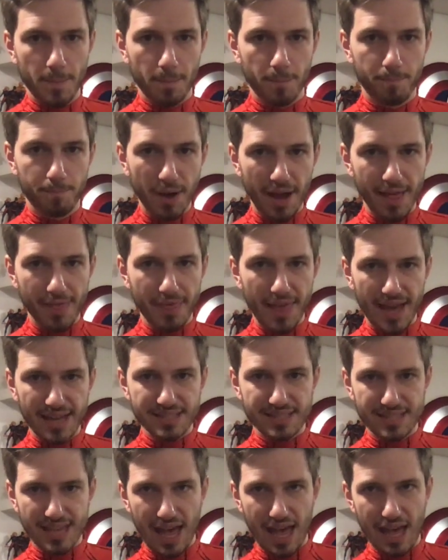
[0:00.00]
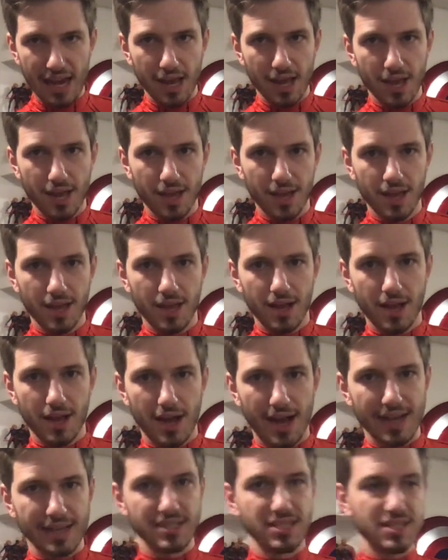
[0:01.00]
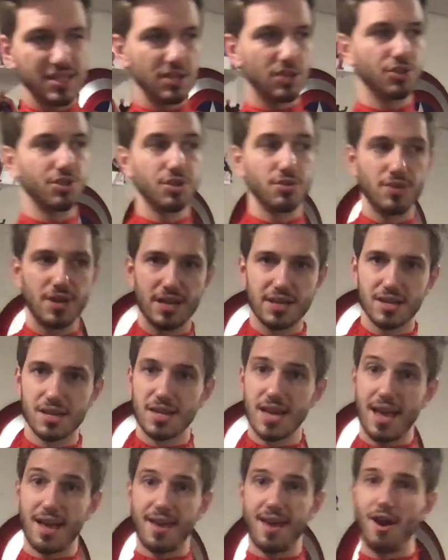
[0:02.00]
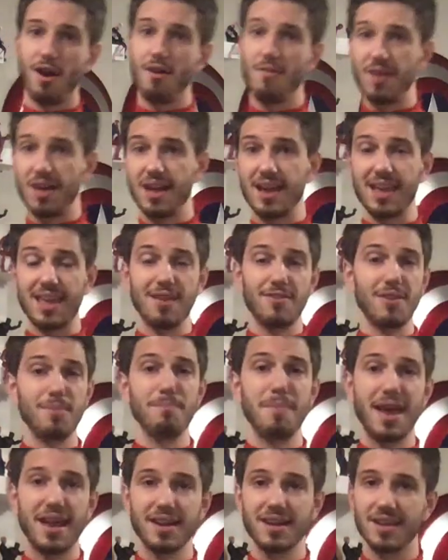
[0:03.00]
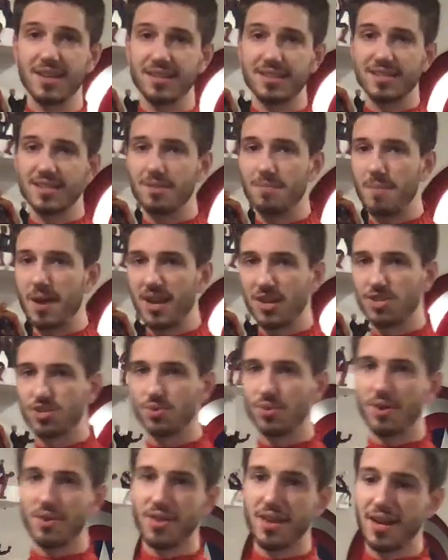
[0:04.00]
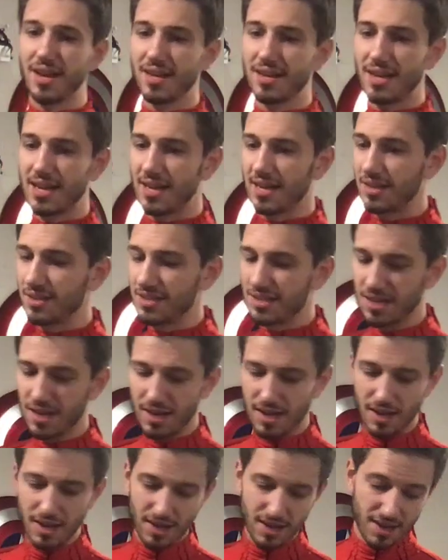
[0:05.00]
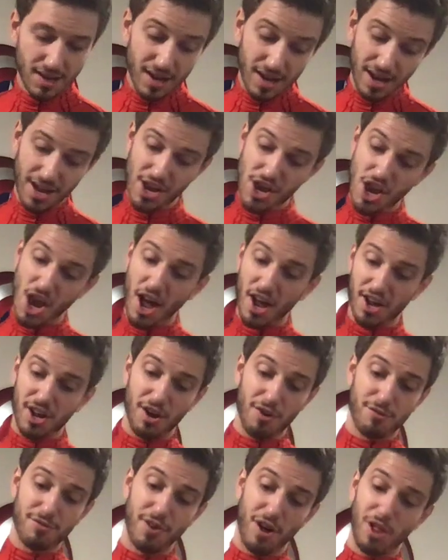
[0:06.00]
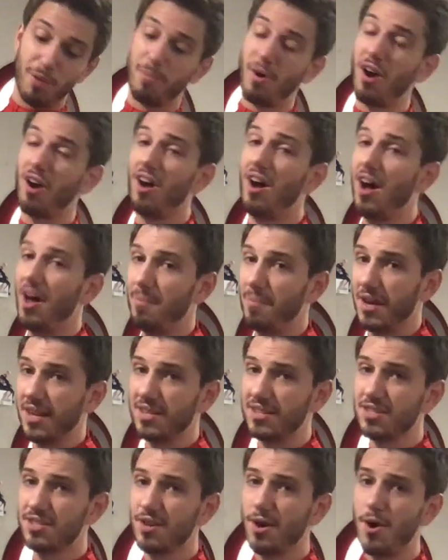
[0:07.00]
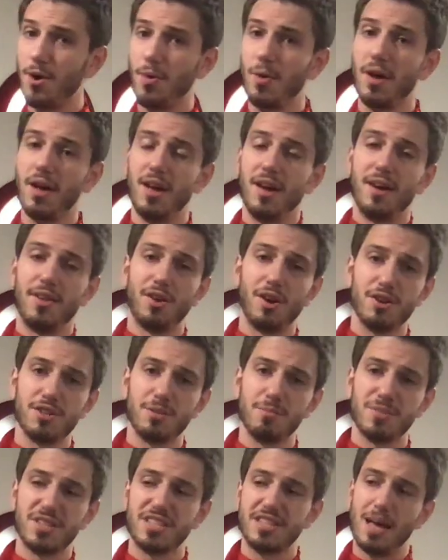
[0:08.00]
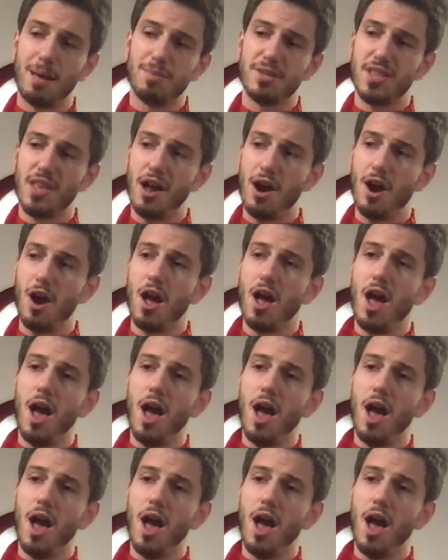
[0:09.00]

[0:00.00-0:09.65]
But that said, I still do need to take care of it and give it maintenance and make sure that it is not going to fall apart on me. So there are some steps there.